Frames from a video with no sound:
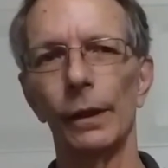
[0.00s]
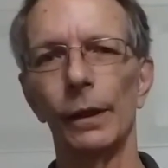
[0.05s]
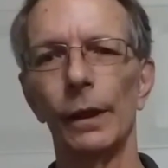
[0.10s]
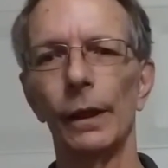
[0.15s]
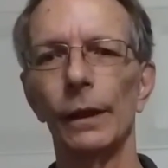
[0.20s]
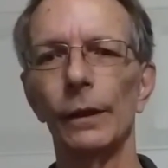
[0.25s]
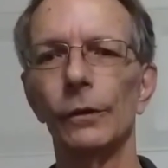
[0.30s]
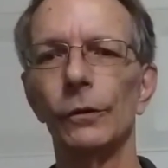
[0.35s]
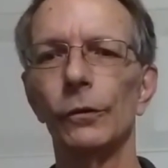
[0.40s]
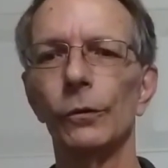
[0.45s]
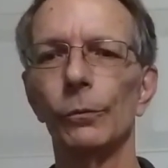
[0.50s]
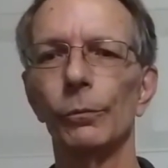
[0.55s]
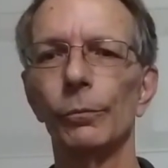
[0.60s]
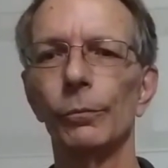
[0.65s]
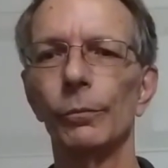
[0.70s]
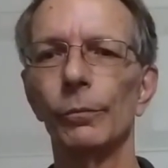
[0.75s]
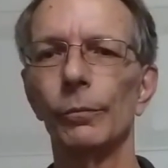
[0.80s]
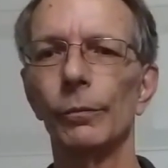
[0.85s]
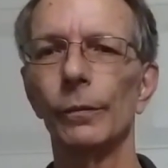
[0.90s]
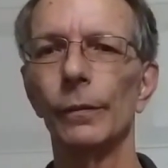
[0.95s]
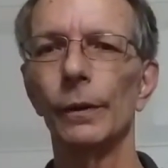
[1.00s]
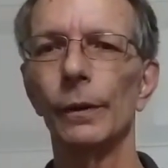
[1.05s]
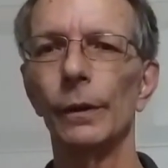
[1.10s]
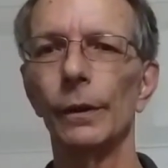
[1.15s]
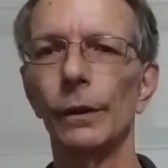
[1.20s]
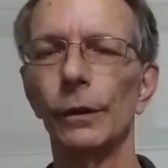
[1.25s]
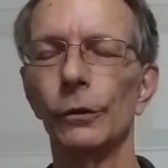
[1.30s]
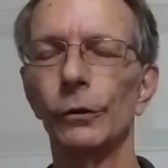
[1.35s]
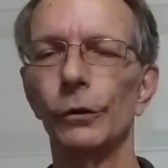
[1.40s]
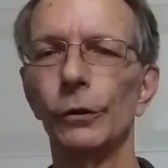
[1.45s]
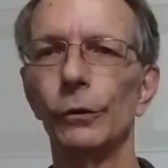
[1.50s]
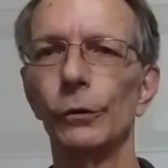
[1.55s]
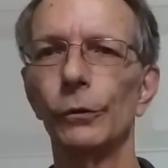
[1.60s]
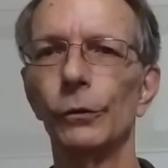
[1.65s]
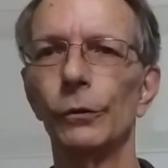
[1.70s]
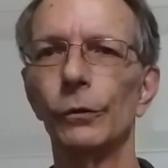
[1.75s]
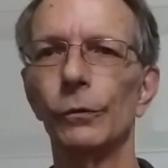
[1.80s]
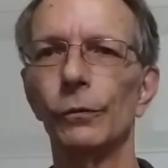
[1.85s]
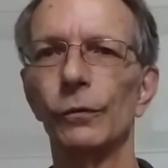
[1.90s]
had some issues.